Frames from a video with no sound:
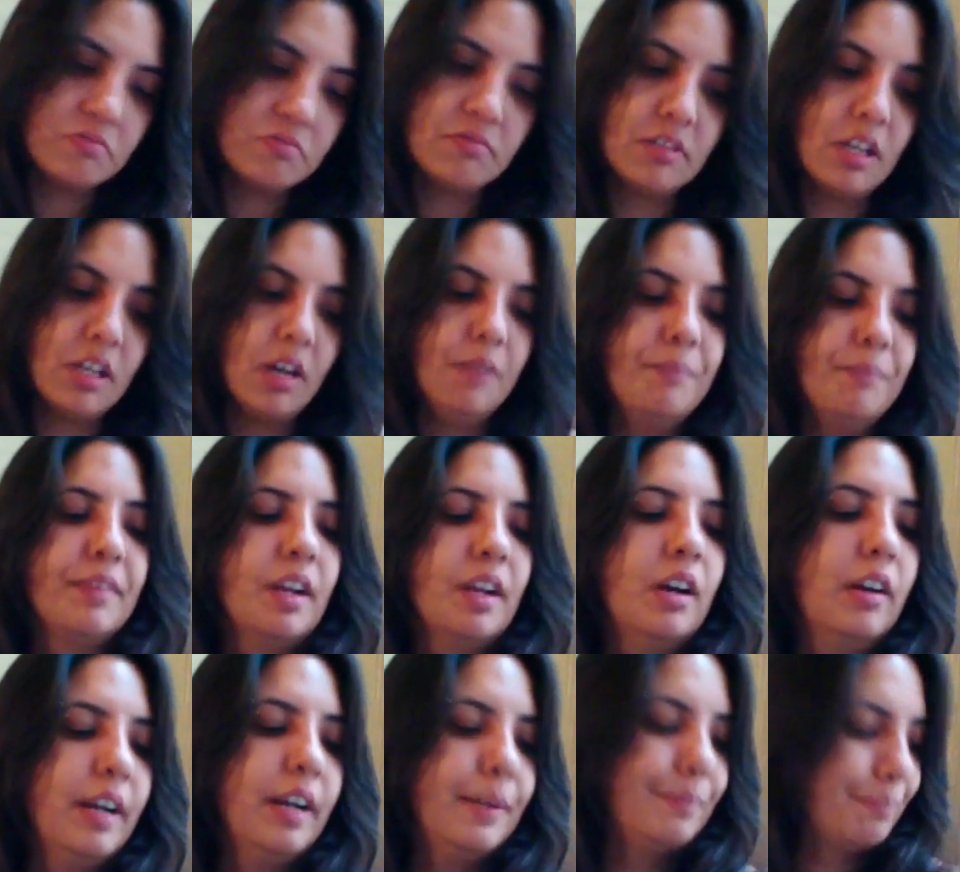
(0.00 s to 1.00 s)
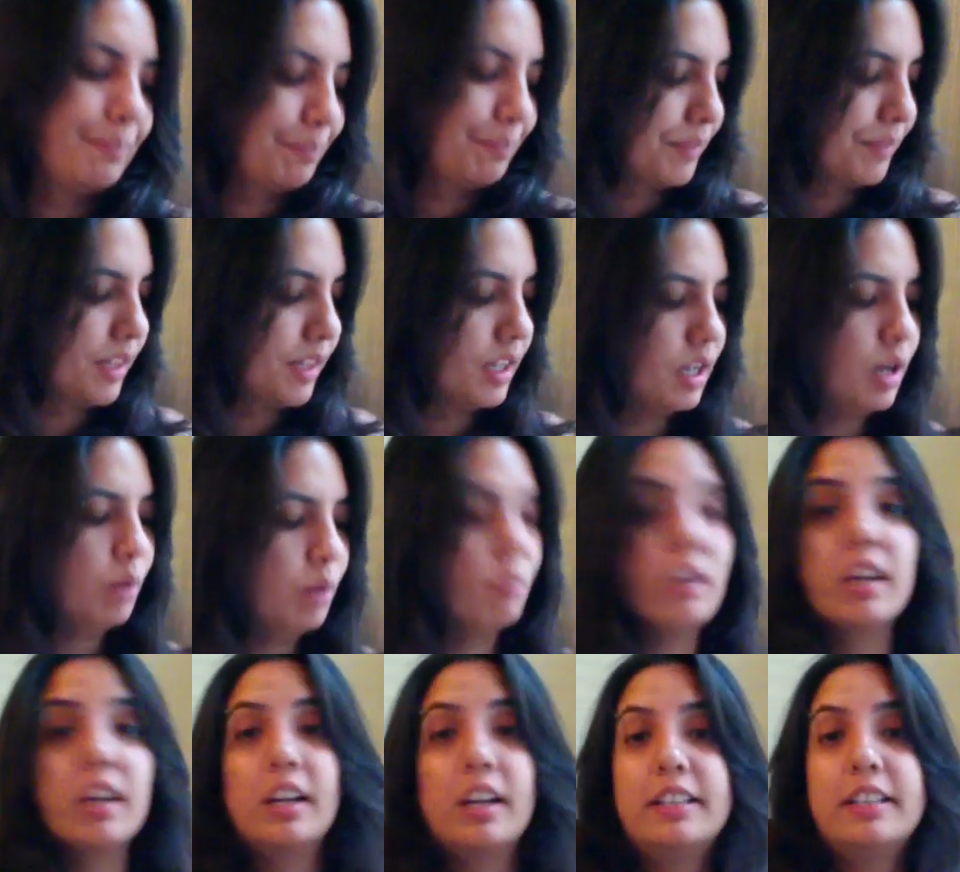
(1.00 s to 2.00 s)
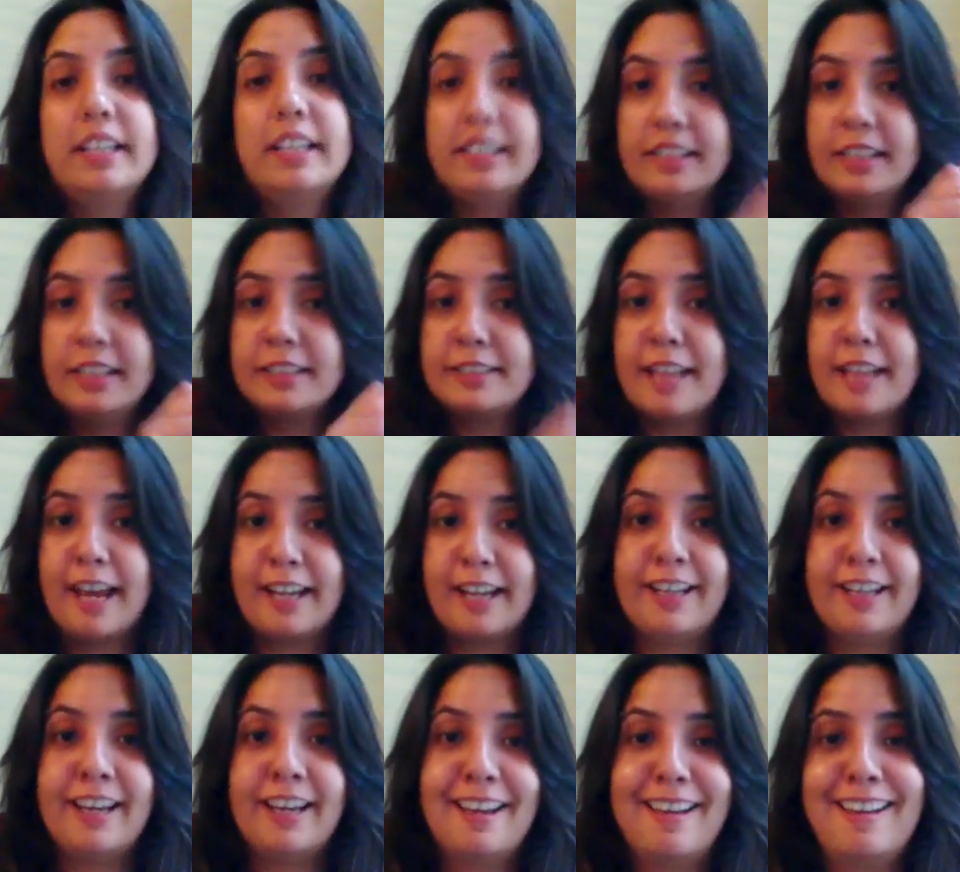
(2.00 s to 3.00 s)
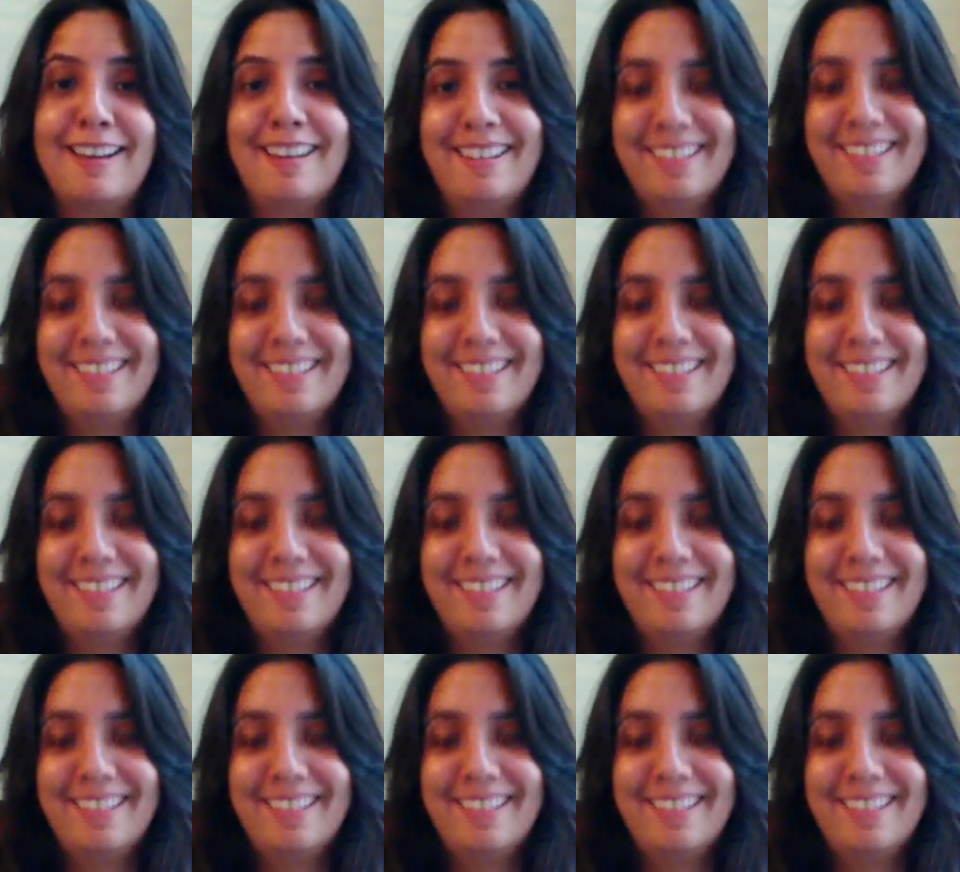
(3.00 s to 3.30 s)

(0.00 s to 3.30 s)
No. All right. We're going to take this deck.